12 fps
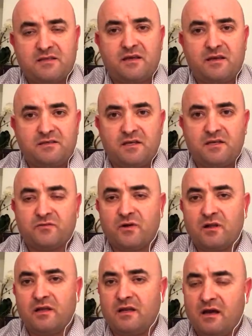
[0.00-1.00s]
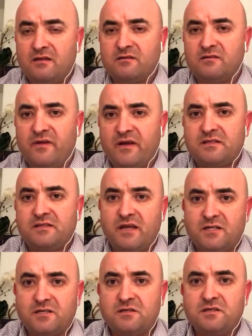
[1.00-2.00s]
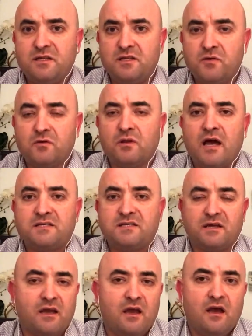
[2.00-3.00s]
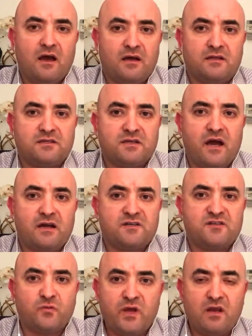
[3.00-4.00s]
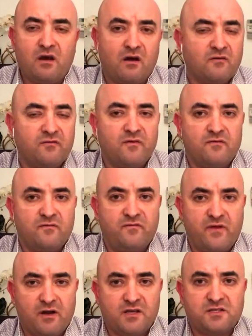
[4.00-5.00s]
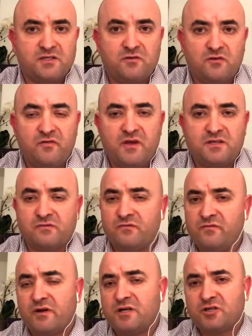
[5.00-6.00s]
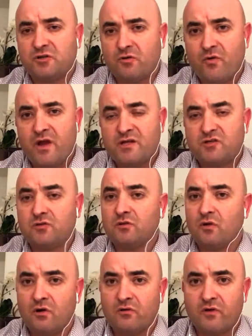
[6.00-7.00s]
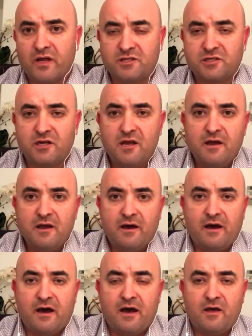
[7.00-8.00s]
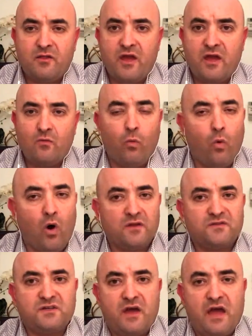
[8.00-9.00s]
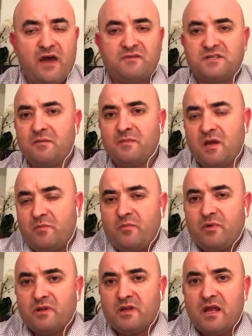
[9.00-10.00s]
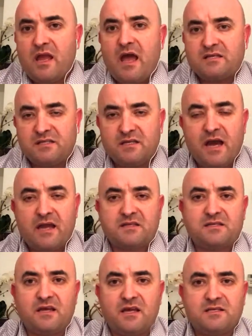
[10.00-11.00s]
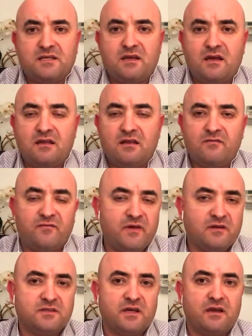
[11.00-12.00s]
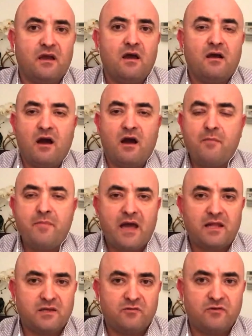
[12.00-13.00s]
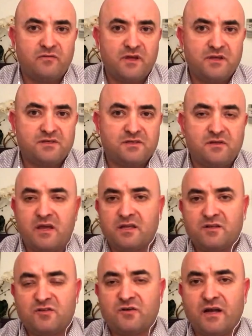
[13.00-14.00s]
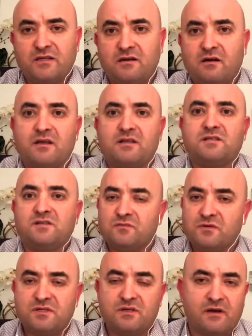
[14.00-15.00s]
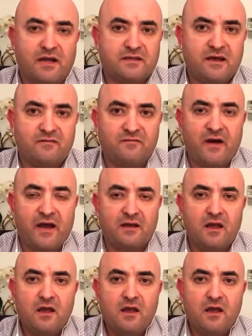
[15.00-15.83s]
States, Israel, and other advanced nations in utilizing an entire suite of various UAVs from very short range to long range. Uh, they want to have the same capability as the United States in fielding combat UAVs, so they can strike targets as soon as they're identified.